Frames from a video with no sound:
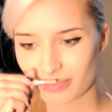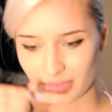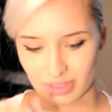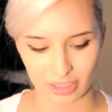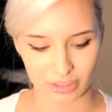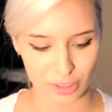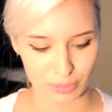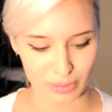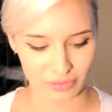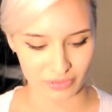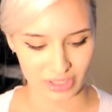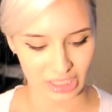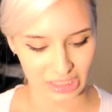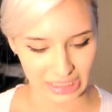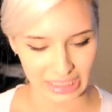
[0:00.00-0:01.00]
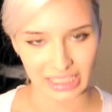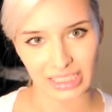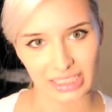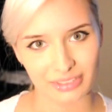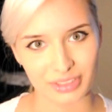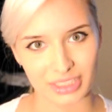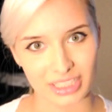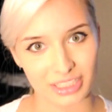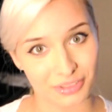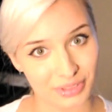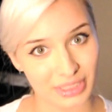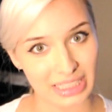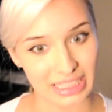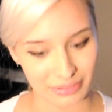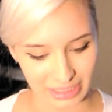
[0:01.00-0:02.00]
It's a little bit vanilla-y, which is
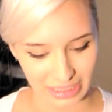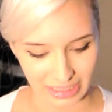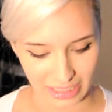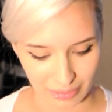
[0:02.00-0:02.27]
really